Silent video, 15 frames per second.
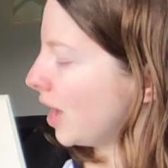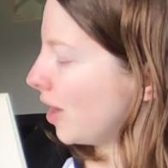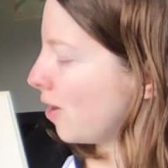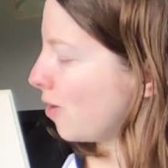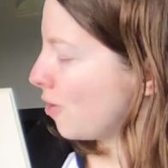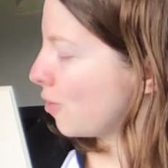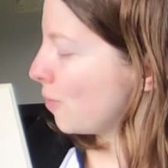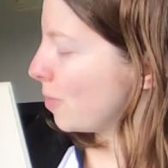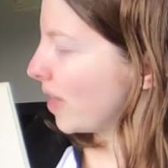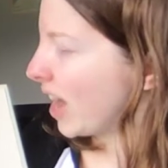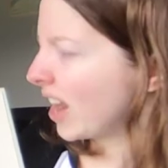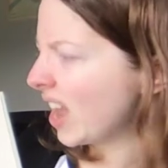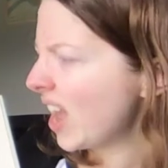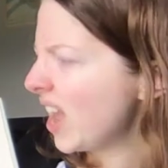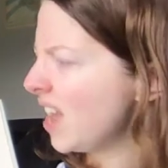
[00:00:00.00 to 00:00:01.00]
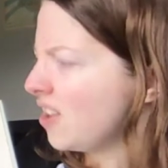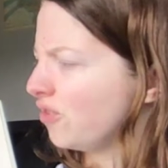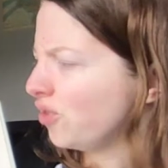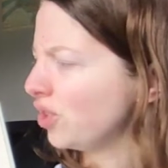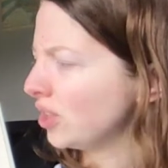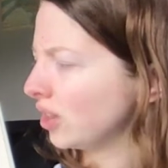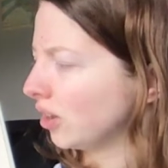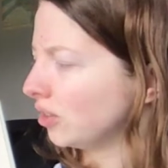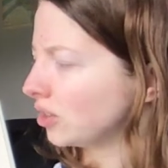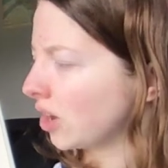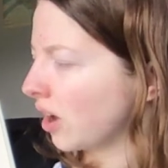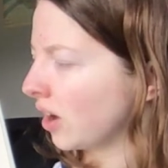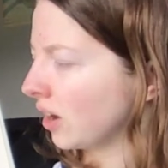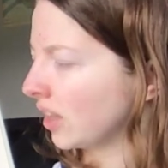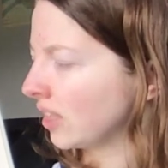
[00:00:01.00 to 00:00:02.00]
at home that hateful little
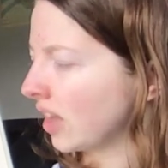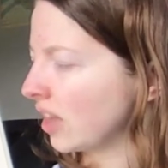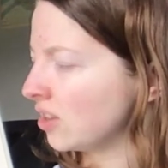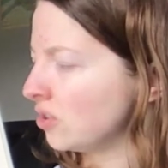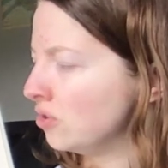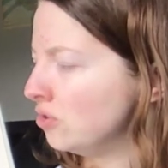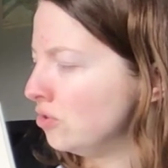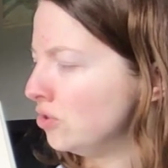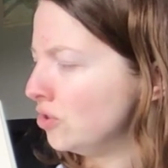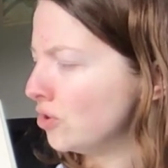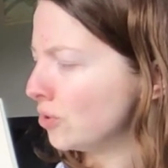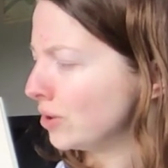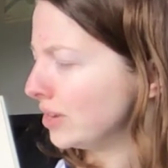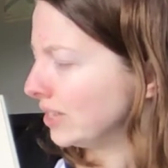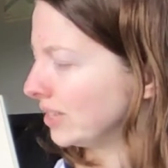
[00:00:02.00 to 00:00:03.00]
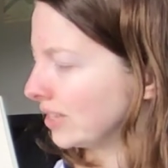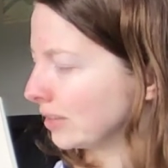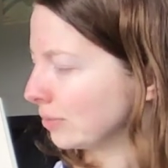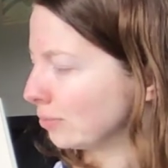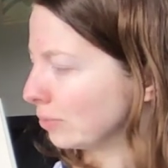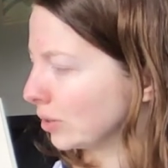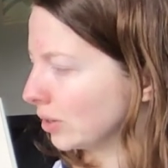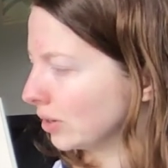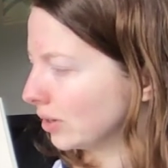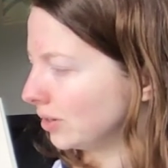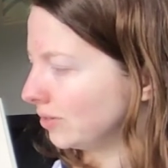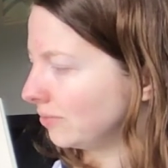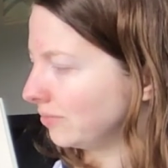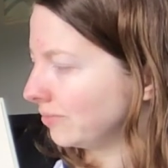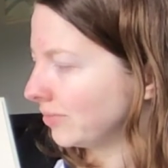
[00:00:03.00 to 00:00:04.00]
dog and that noisome bird.